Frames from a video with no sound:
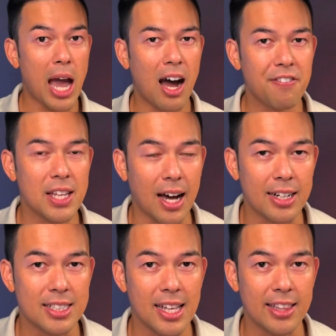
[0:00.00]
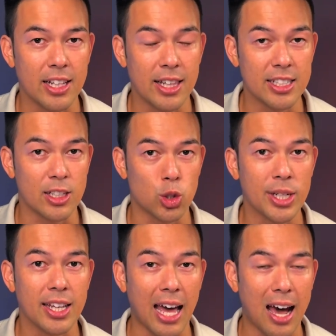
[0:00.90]
have to understand that there's a
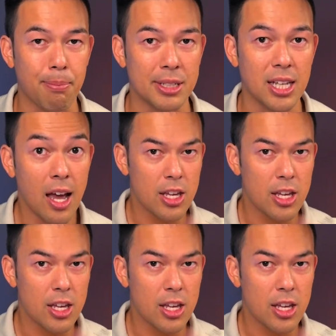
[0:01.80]
trigger that happens.